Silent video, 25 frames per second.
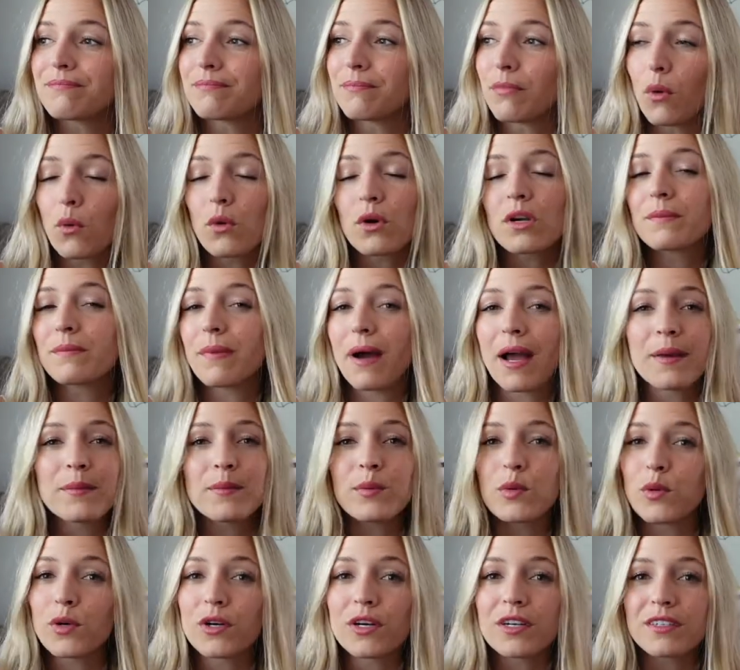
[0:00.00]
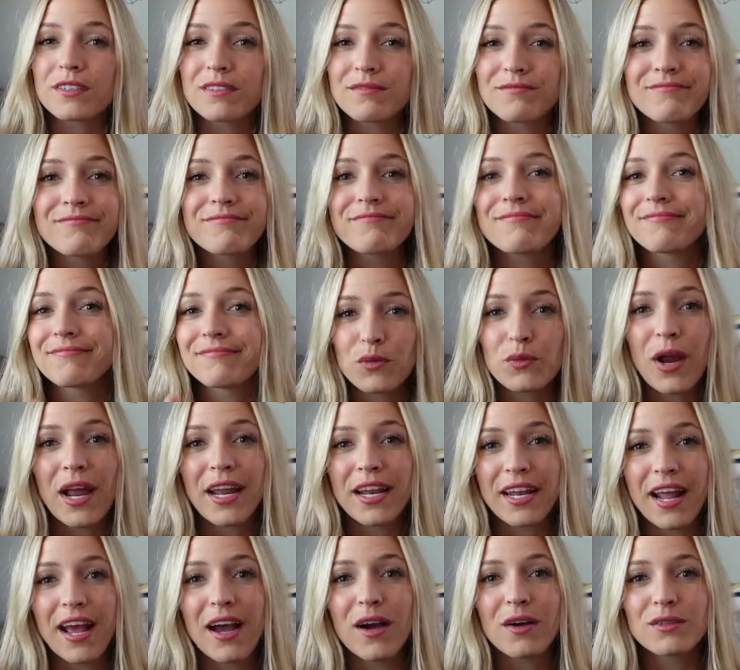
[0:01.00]
board by board
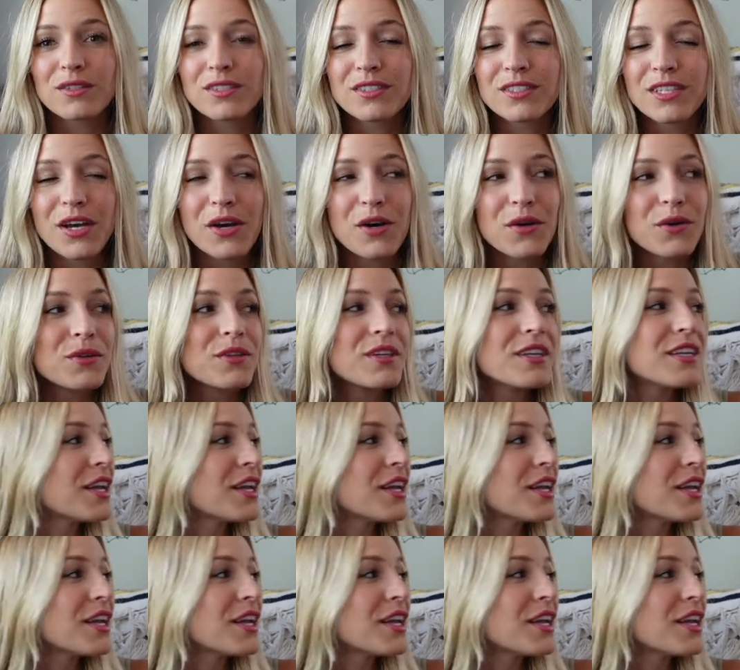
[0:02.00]
right now. So, you